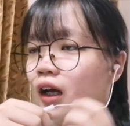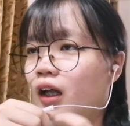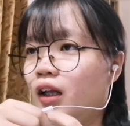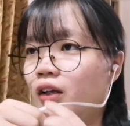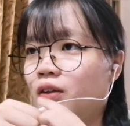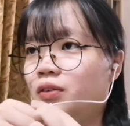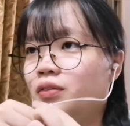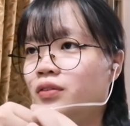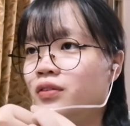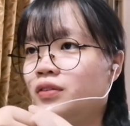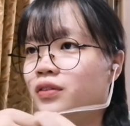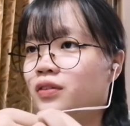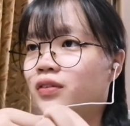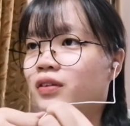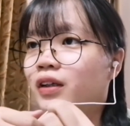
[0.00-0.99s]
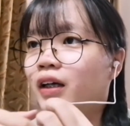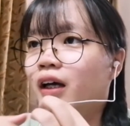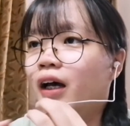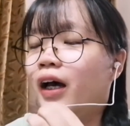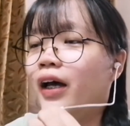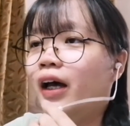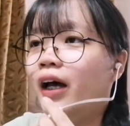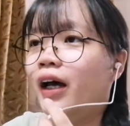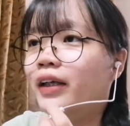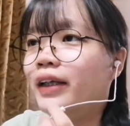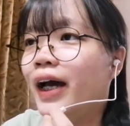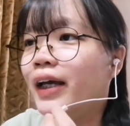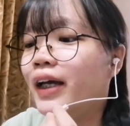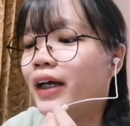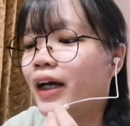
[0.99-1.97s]
Hello?
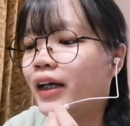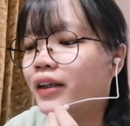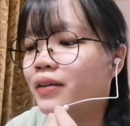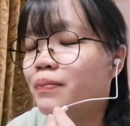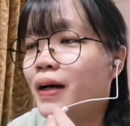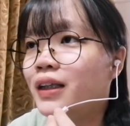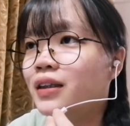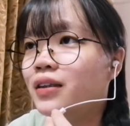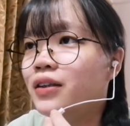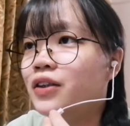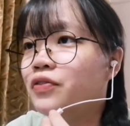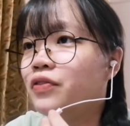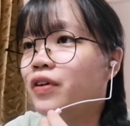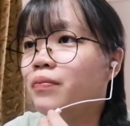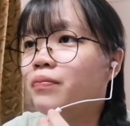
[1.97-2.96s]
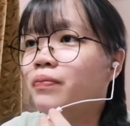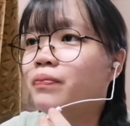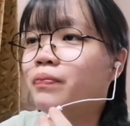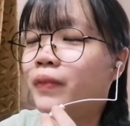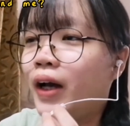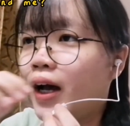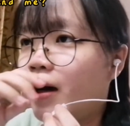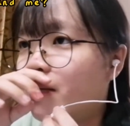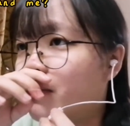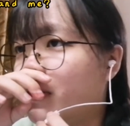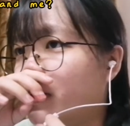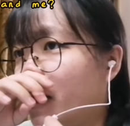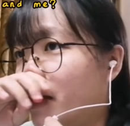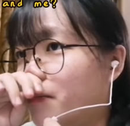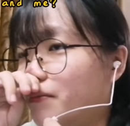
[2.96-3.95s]
Yeah. The parcel is from
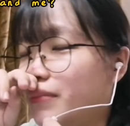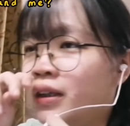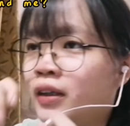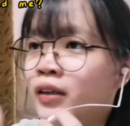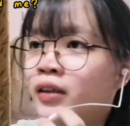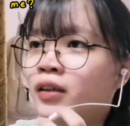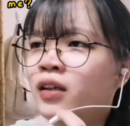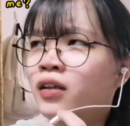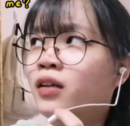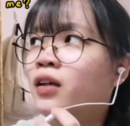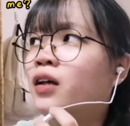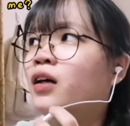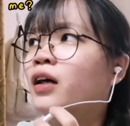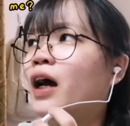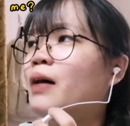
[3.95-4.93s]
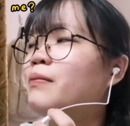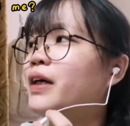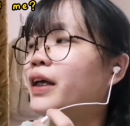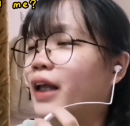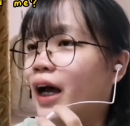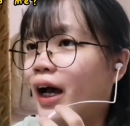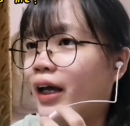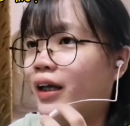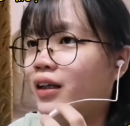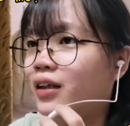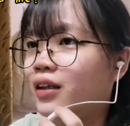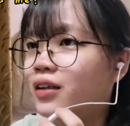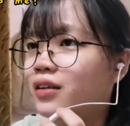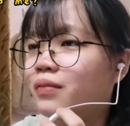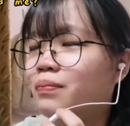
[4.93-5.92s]
Carmen and me. Carmen and I.
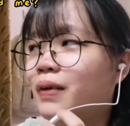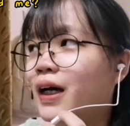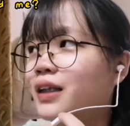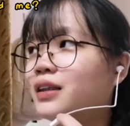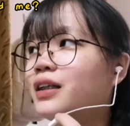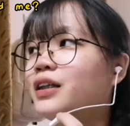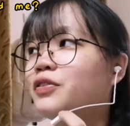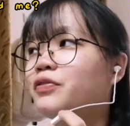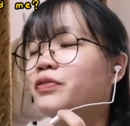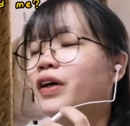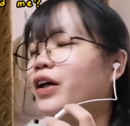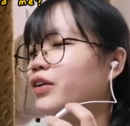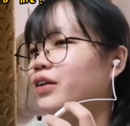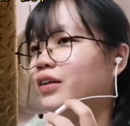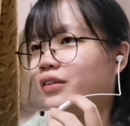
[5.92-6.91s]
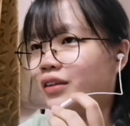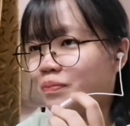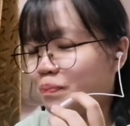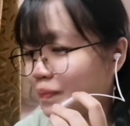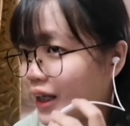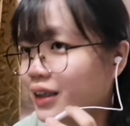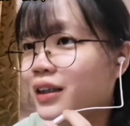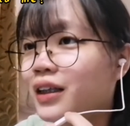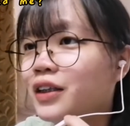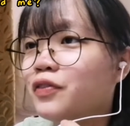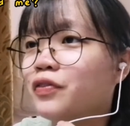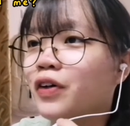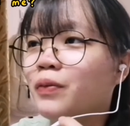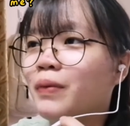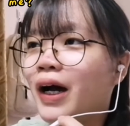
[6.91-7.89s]
The parcel is
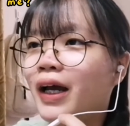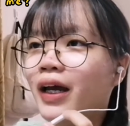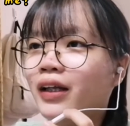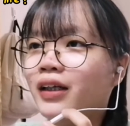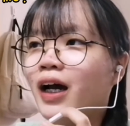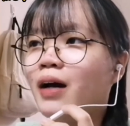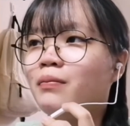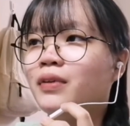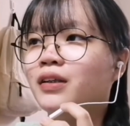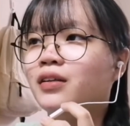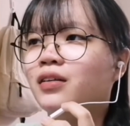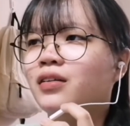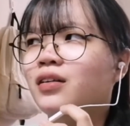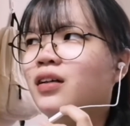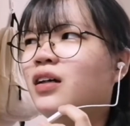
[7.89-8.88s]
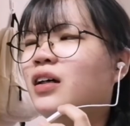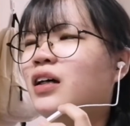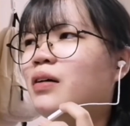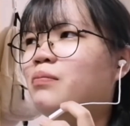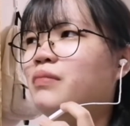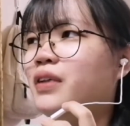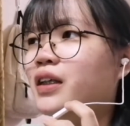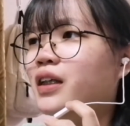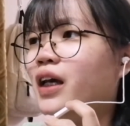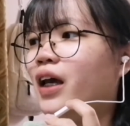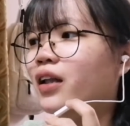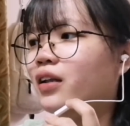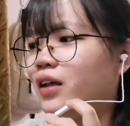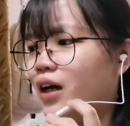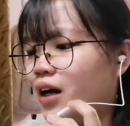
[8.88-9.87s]
from I and Carmen. Me
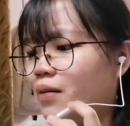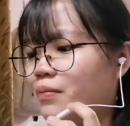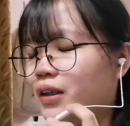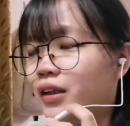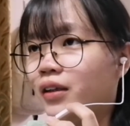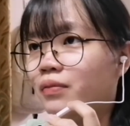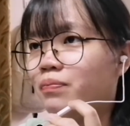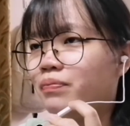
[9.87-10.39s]
and Carmen.